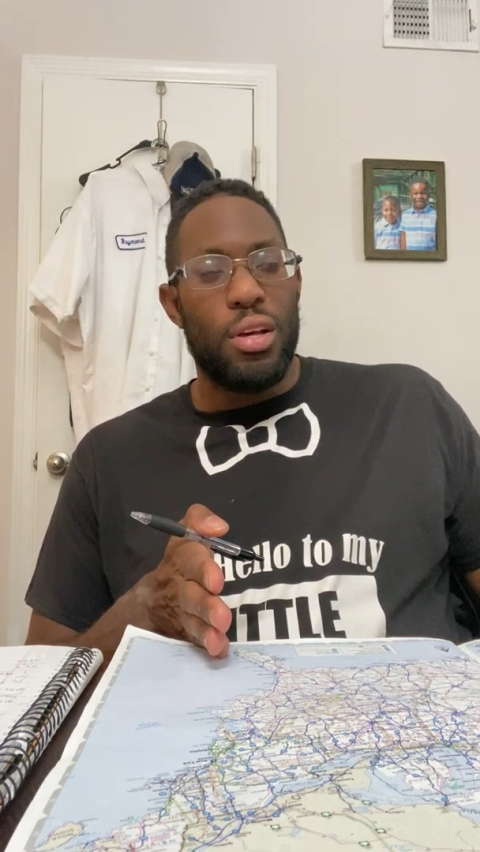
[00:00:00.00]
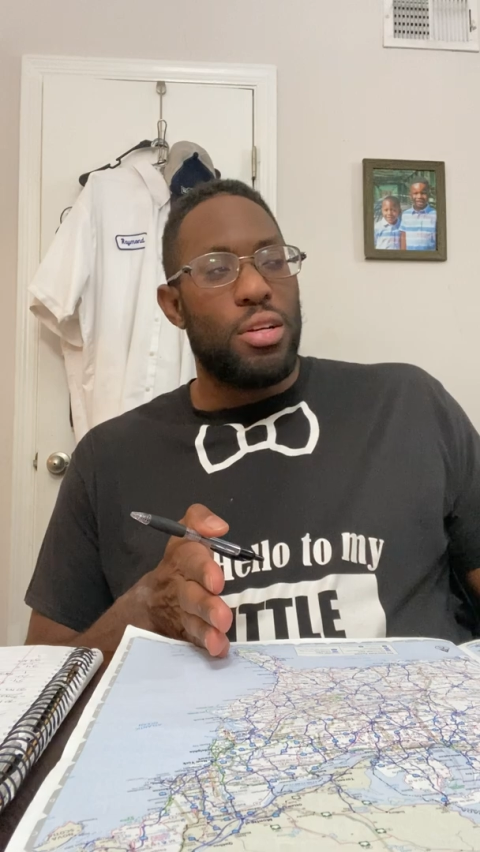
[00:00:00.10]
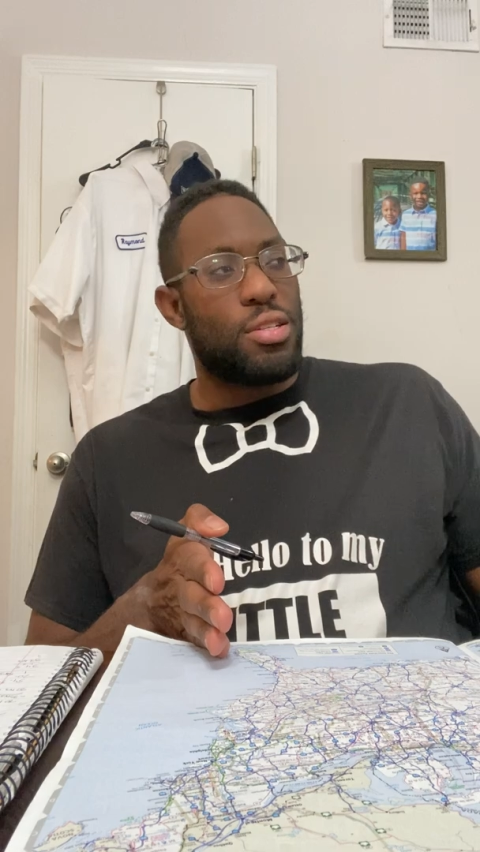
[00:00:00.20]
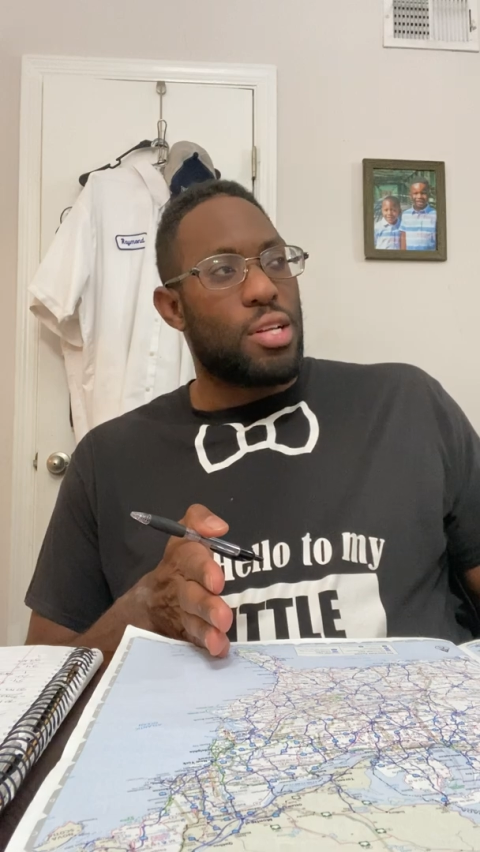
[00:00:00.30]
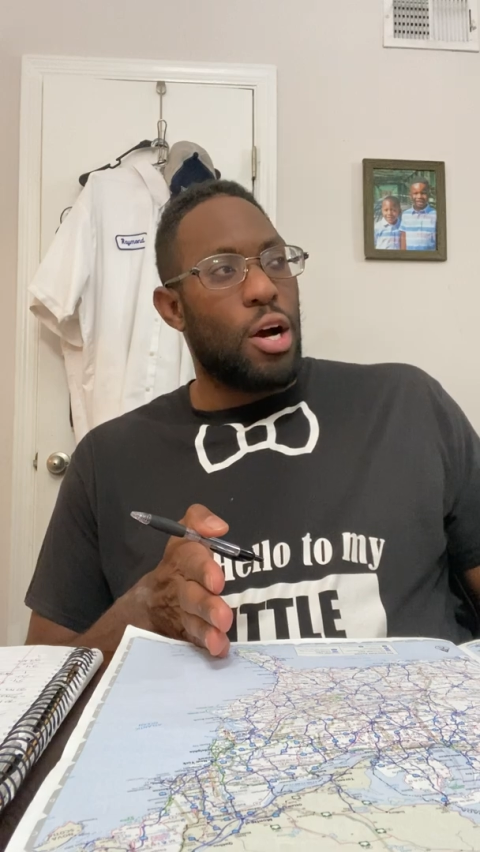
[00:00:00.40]

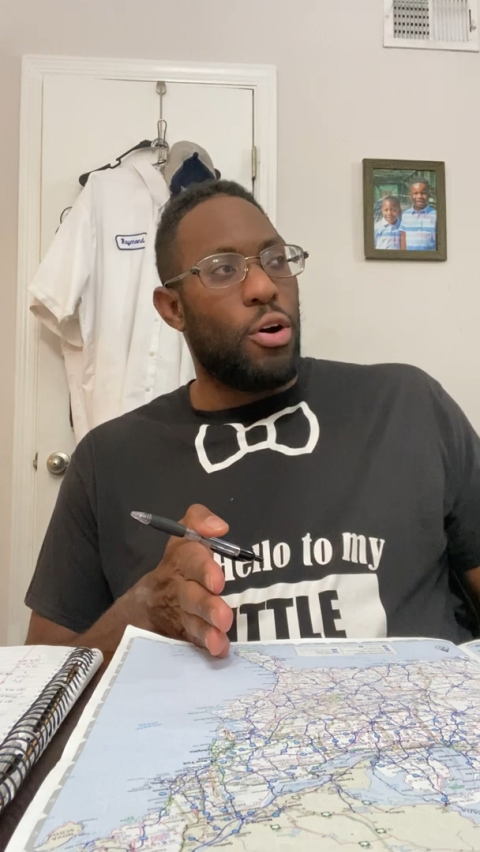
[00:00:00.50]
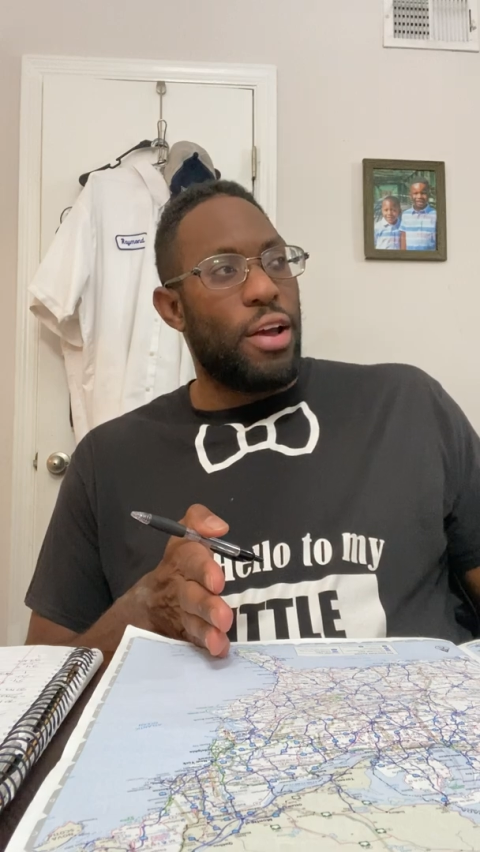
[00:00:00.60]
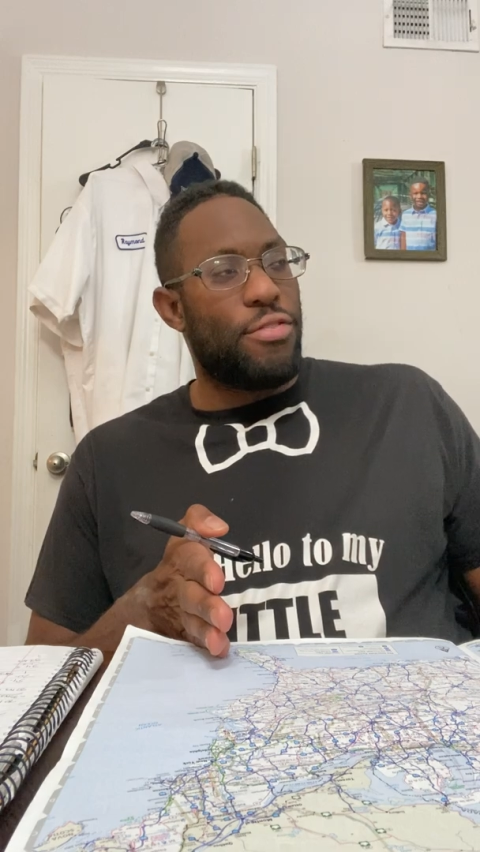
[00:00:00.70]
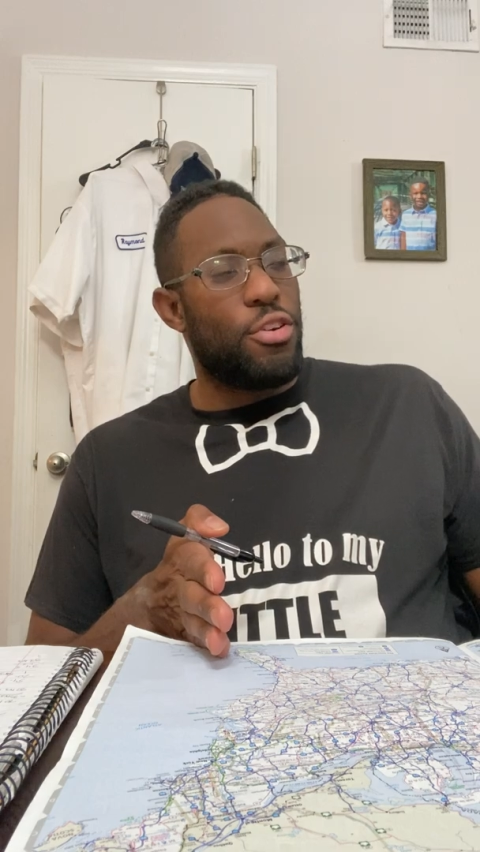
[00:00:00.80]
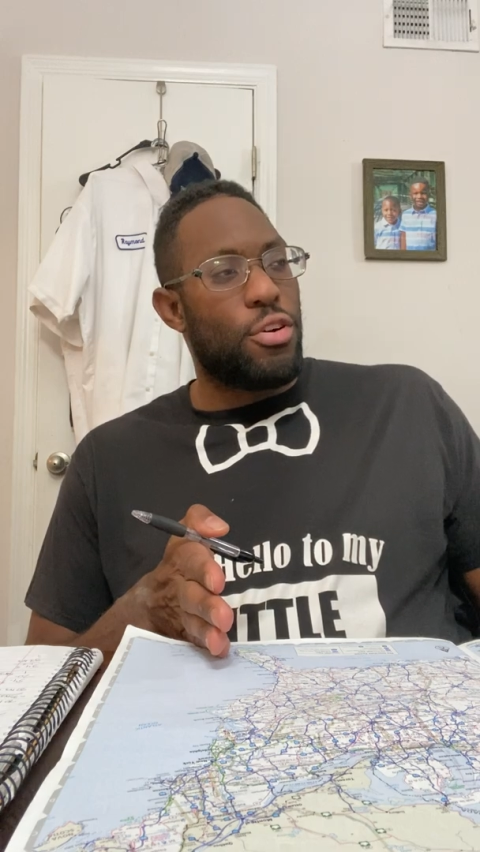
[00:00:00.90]
So
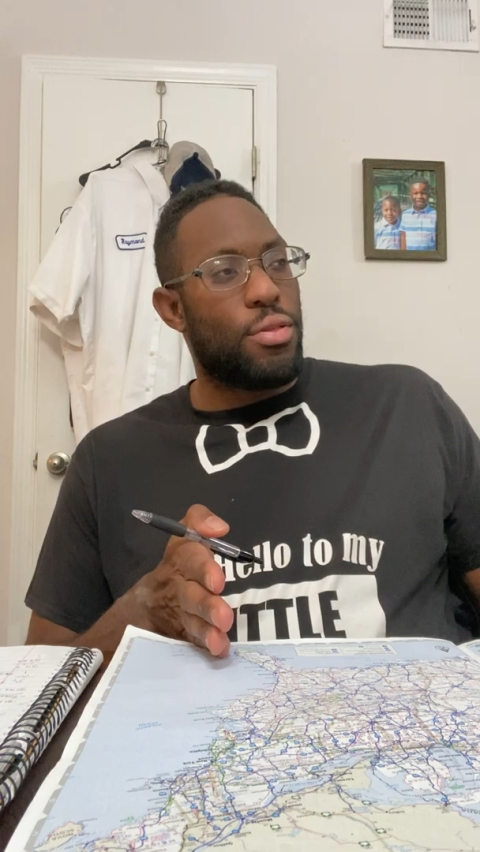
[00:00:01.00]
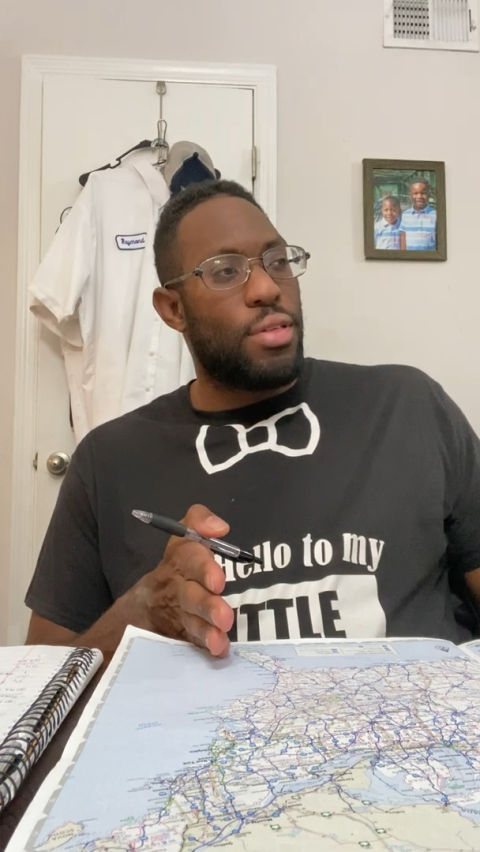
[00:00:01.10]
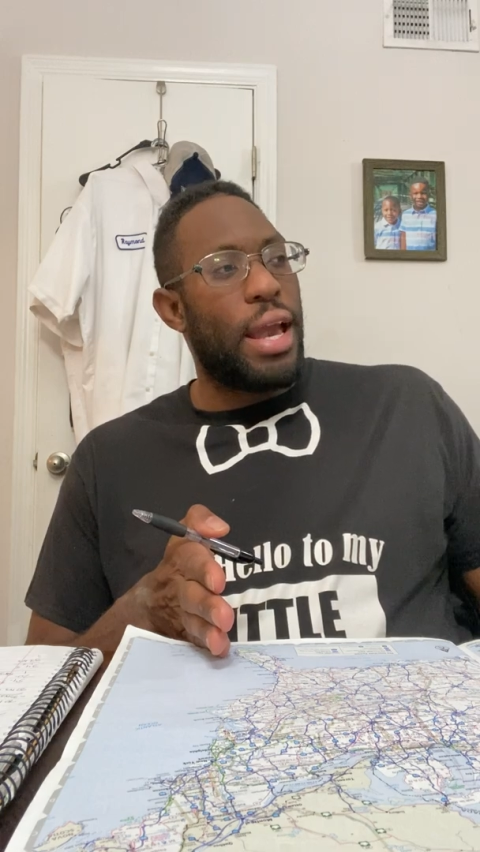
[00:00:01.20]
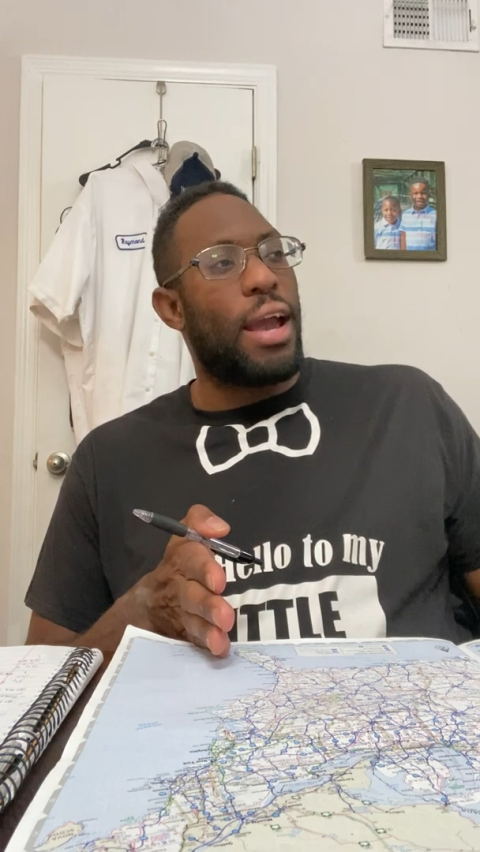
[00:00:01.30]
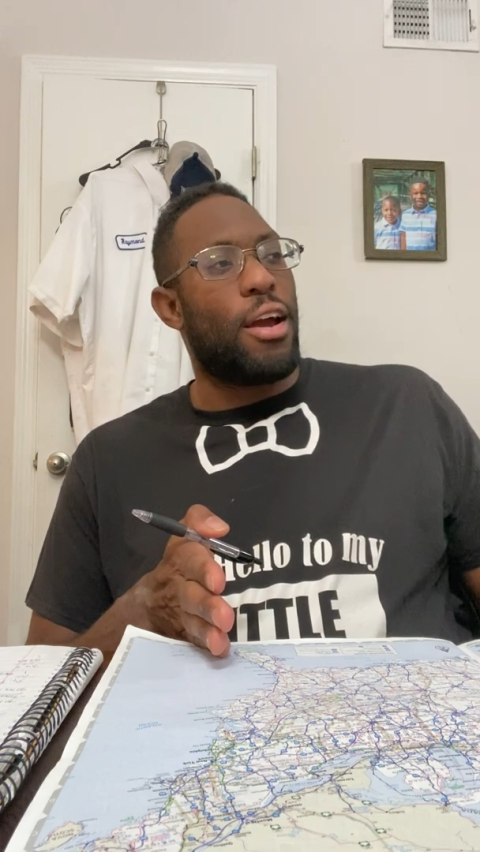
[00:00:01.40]
if you're
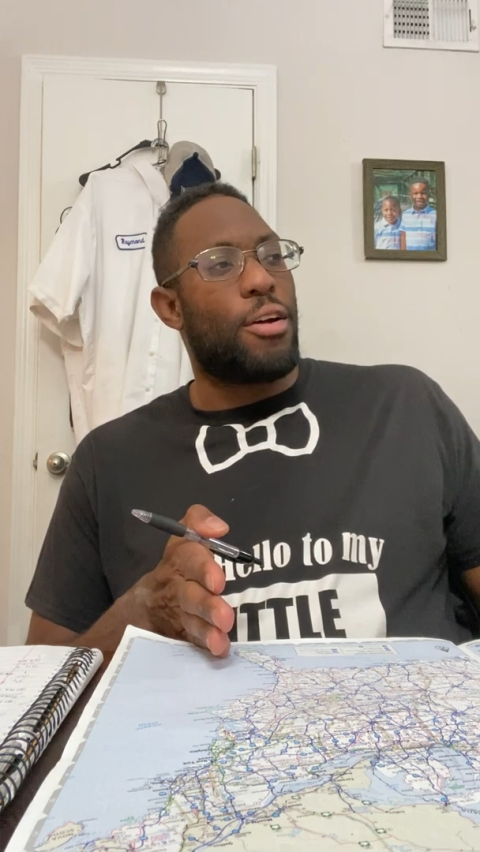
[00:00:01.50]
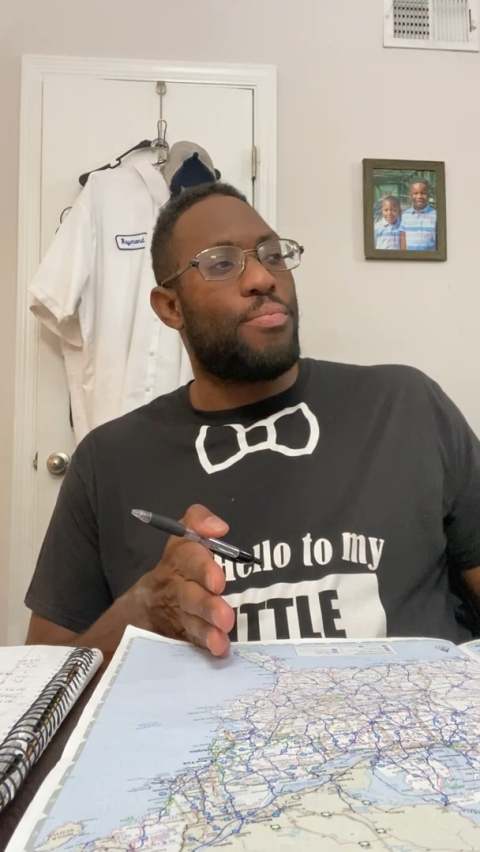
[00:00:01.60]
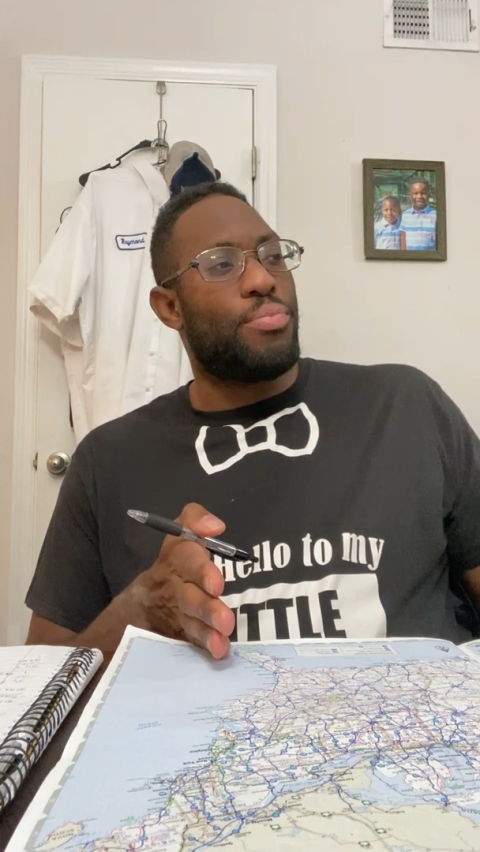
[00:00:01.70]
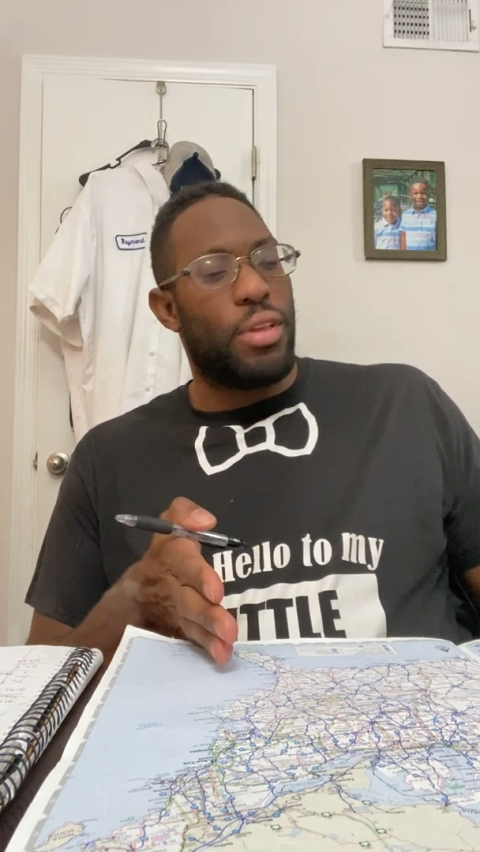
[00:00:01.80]
there,